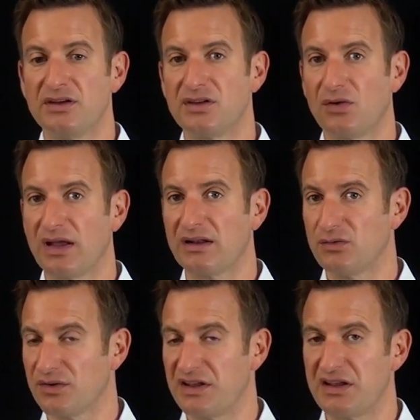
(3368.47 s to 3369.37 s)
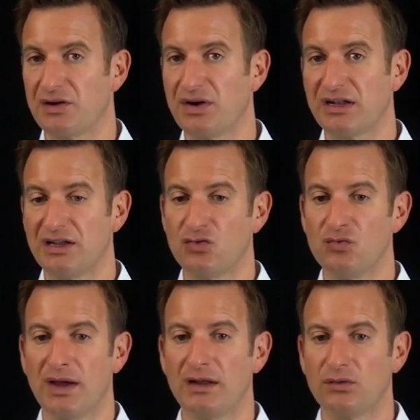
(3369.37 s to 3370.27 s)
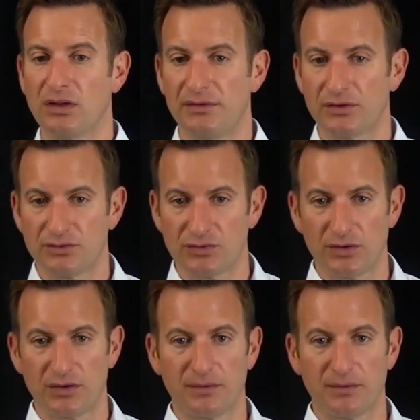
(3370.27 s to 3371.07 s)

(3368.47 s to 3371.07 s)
directly or send it directly to my low-level controller.